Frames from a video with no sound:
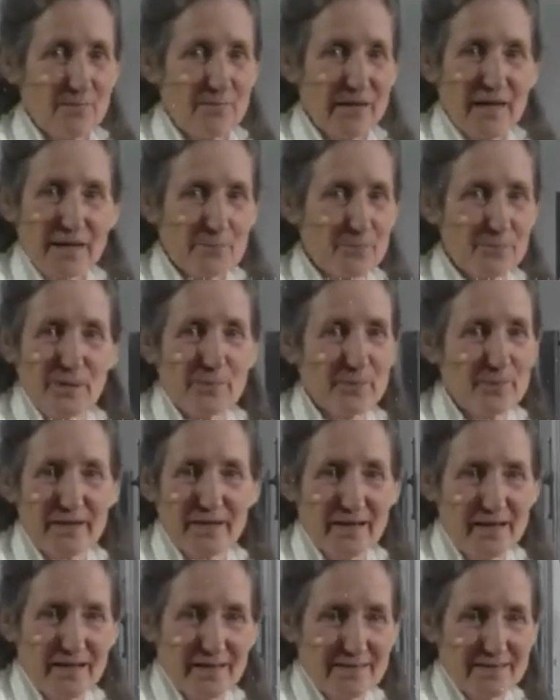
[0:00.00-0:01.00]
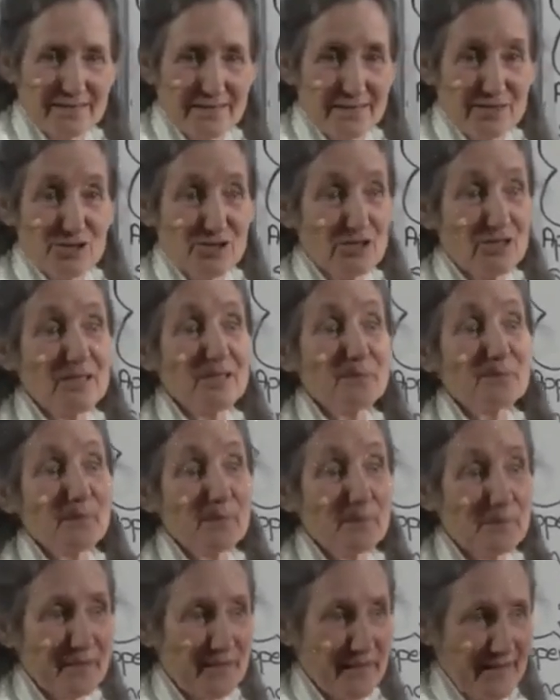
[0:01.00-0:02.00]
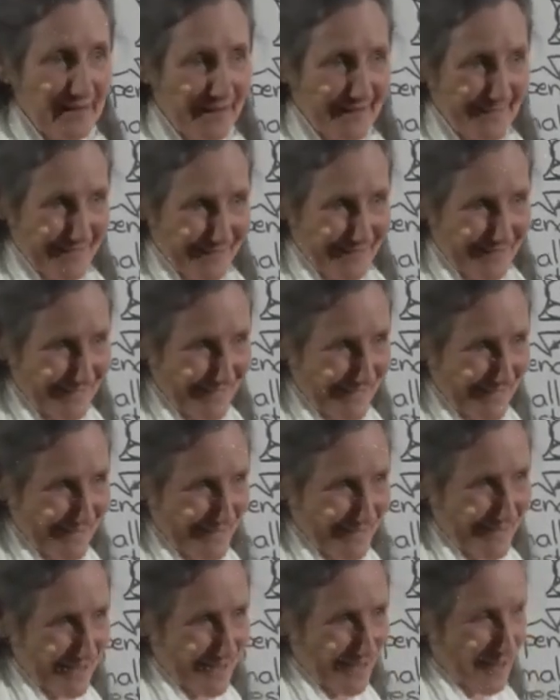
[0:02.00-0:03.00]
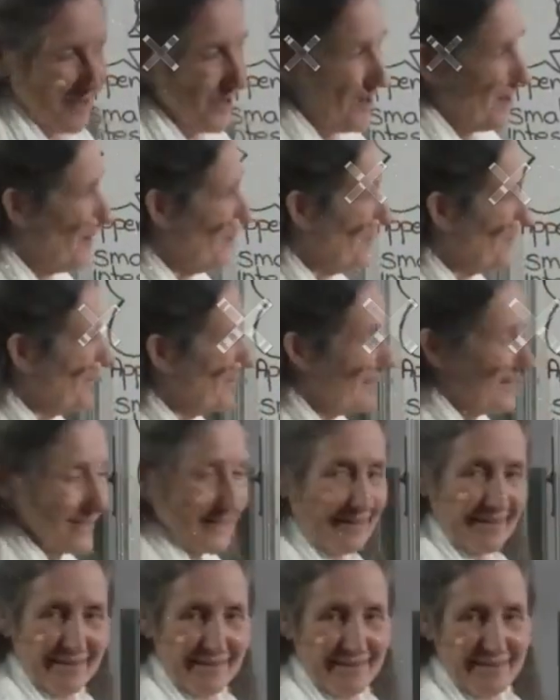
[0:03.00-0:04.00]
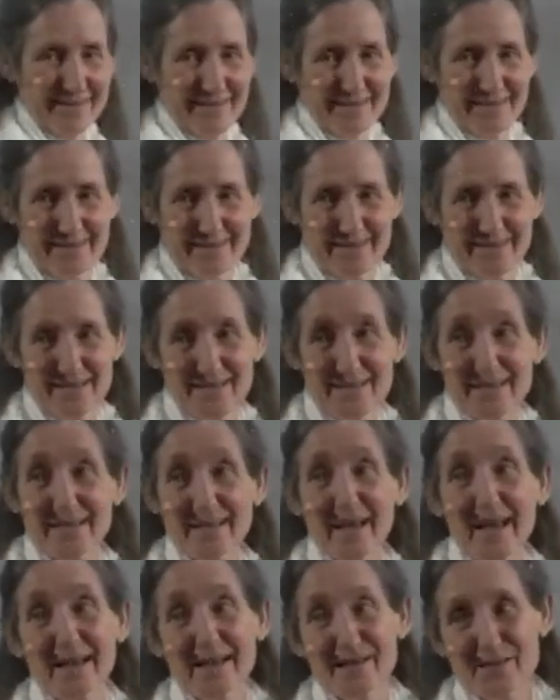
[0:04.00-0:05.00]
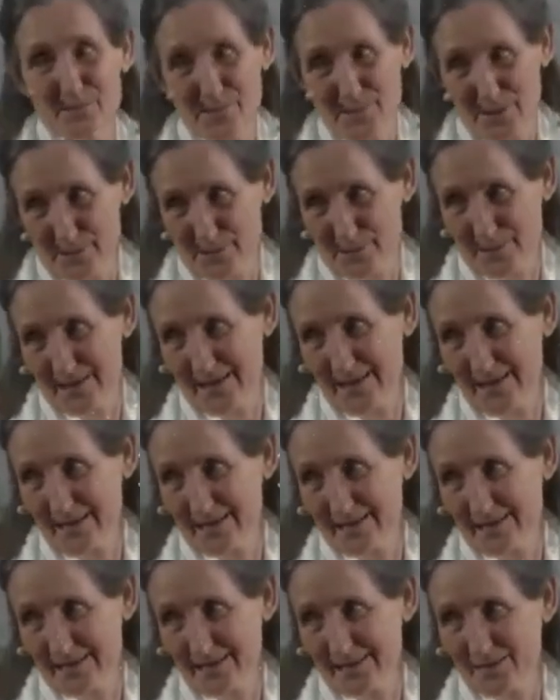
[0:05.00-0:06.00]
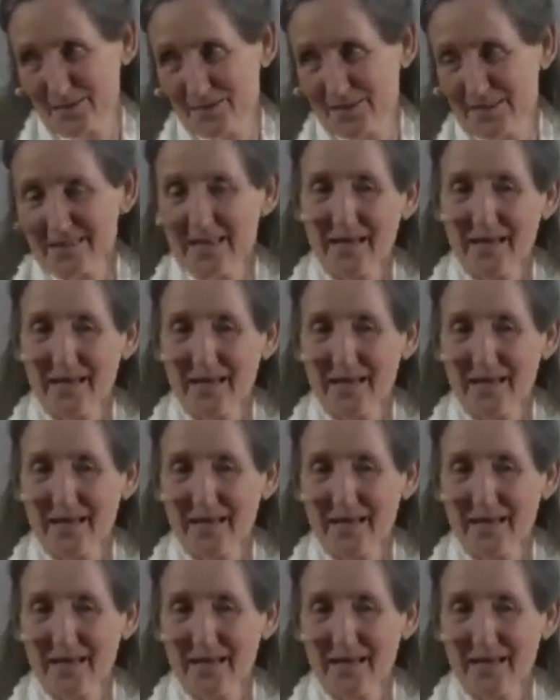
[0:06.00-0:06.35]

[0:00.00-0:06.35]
Black pepper can't, chili pepper can't, only cayenne pepper can, because